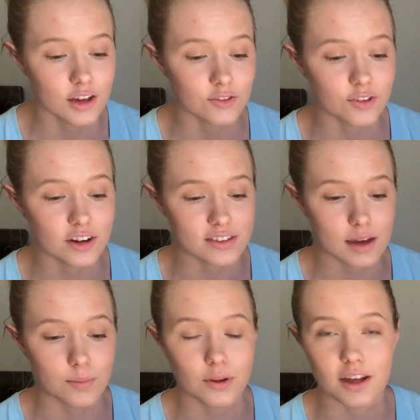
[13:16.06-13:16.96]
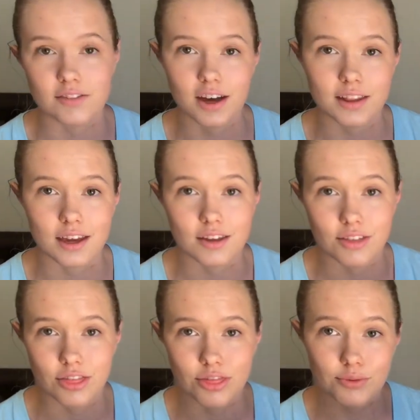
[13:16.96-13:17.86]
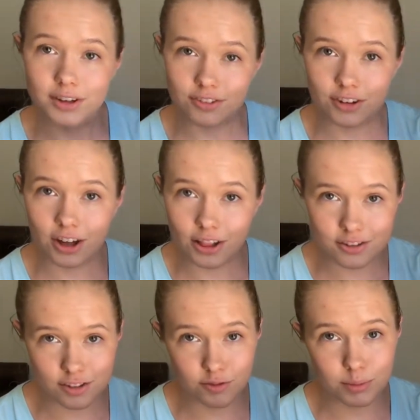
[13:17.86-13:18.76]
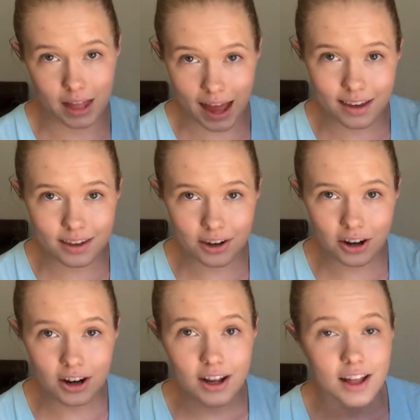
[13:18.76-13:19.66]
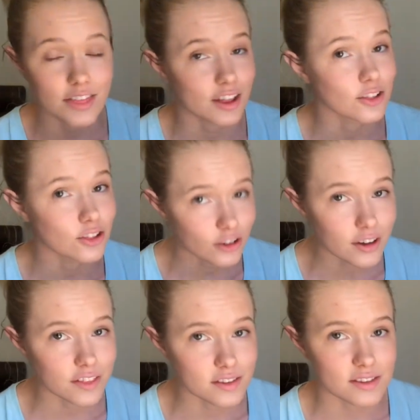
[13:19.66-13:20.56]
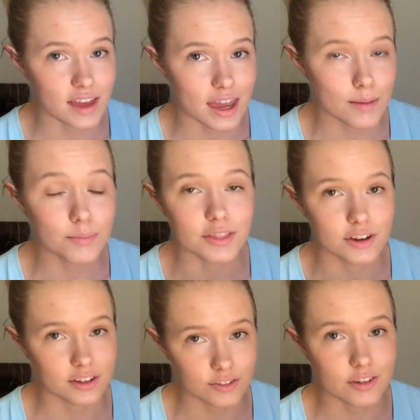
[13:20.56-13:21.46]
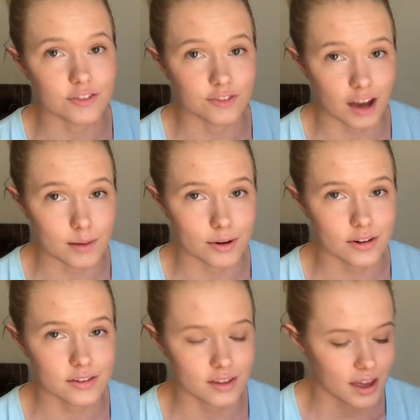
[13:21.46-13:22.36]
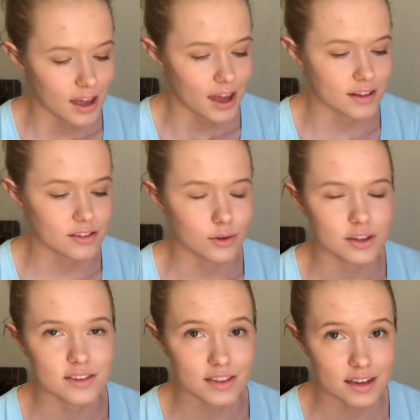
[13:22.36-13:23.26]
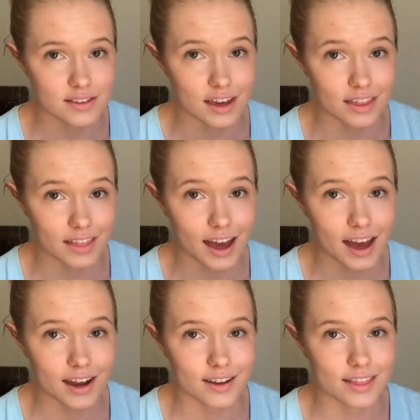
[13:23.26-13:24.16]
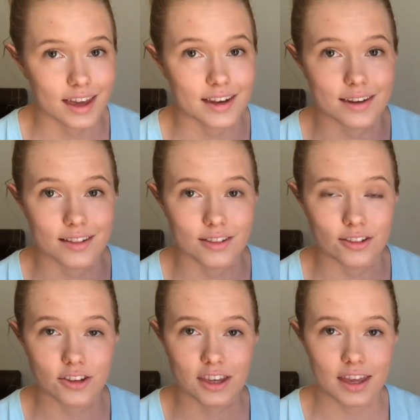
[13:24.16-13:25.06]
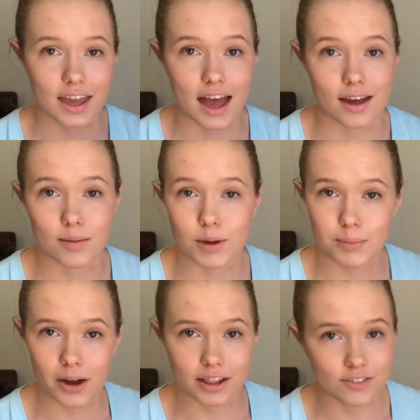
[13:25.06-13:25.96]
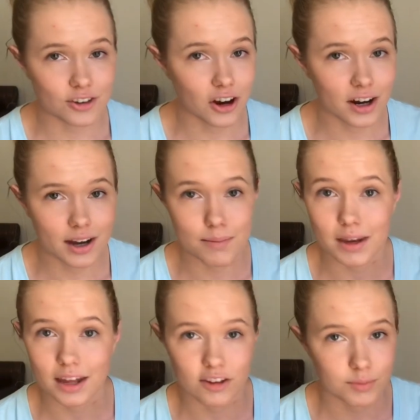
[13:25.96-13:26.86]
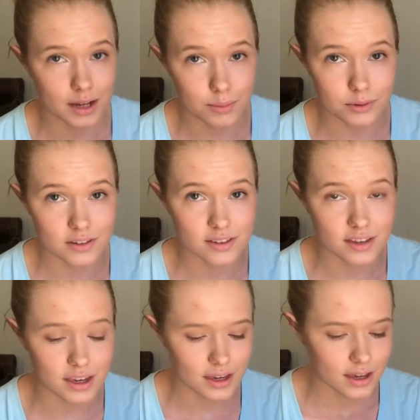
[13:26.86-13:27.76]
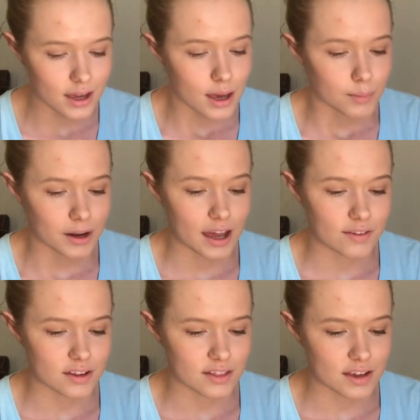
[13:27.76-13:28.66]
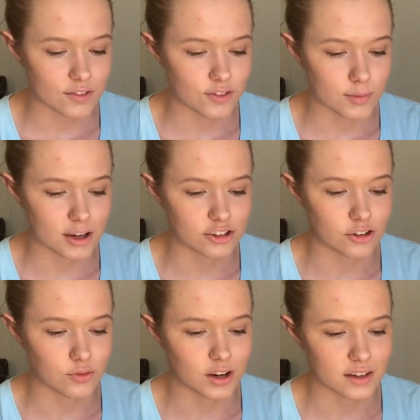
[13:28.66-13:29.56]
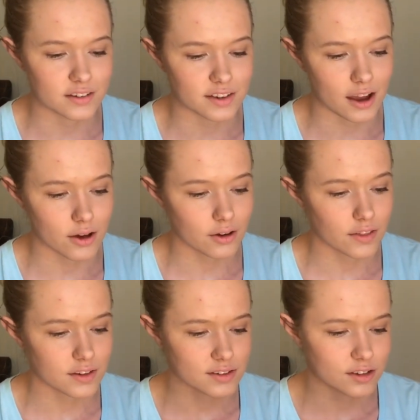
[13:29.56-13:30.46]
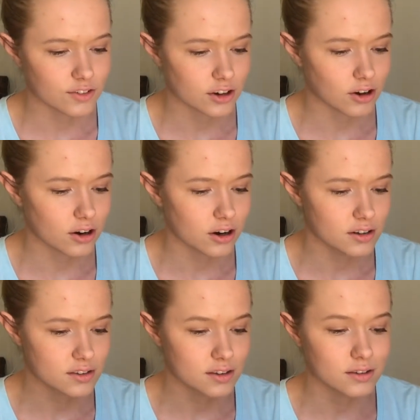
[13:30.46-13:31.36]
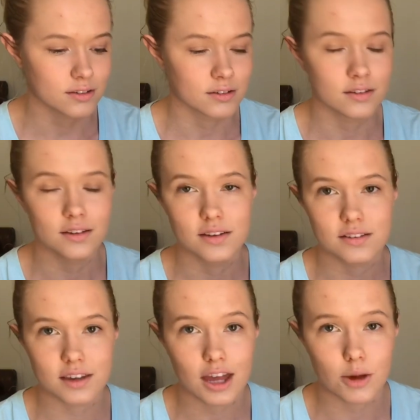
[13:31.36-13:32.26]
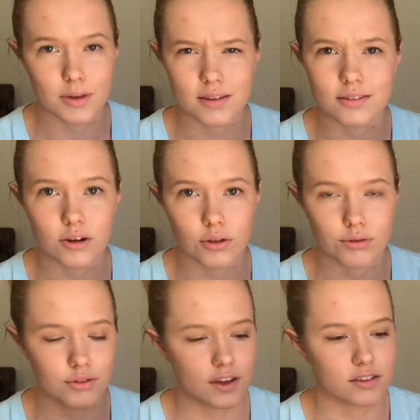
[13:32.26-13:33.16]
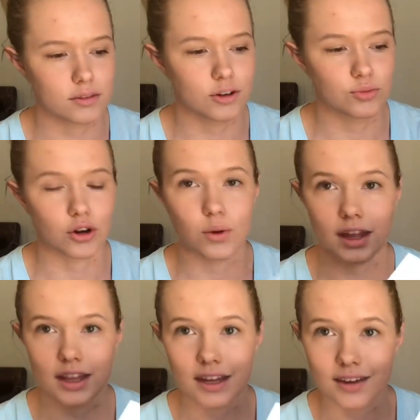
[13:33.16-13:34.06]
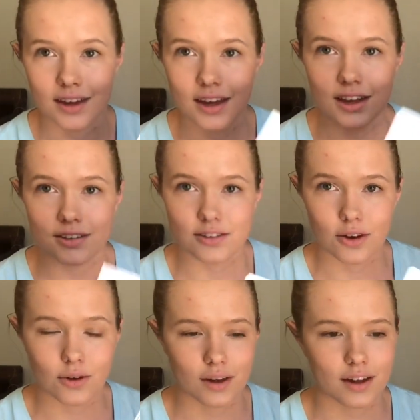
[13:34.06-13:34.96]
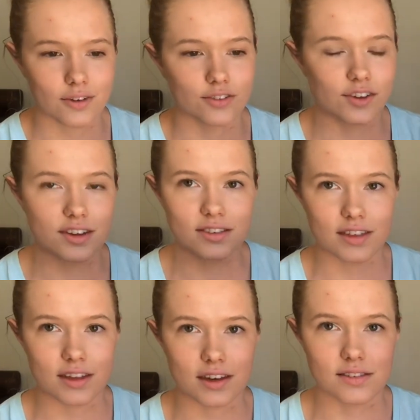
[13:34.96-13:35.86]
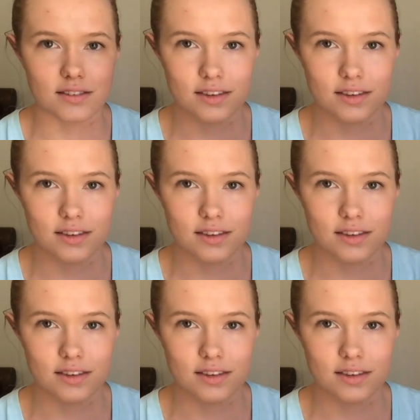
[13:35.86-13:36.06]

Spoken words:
For example, I've got like 3 different colors of black here that look the same, but they're different fibers. And so it's things like that looking at a big pile of yarn, I may not have been able to see, but having the information written down on these different cards is going to help me go through things so much more quickly. So if you can see this,